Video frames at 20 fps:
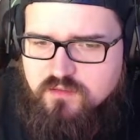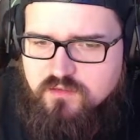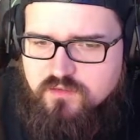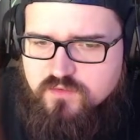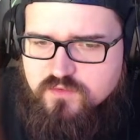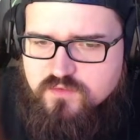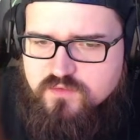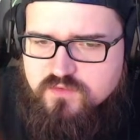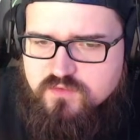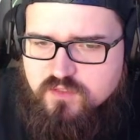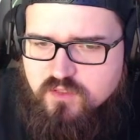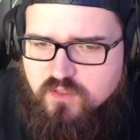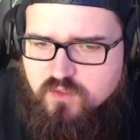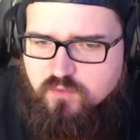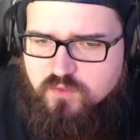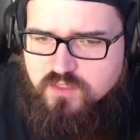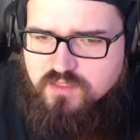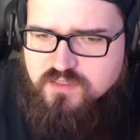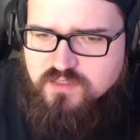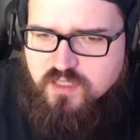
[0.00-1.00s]

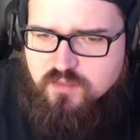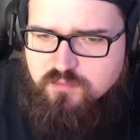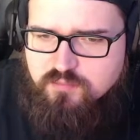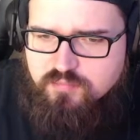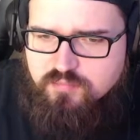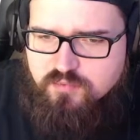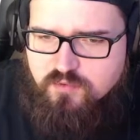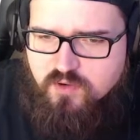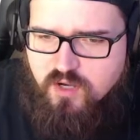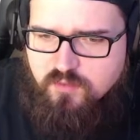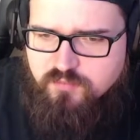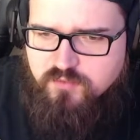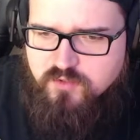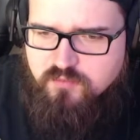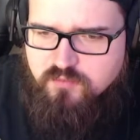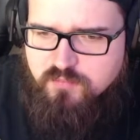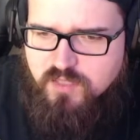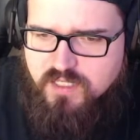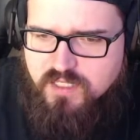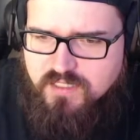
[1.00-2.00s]
so, he's not propped your
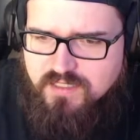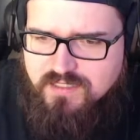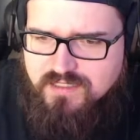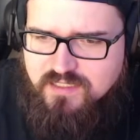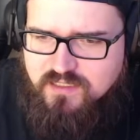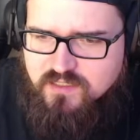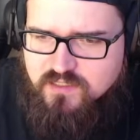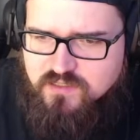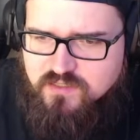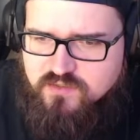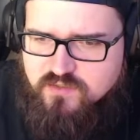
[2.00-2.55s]
mind in years,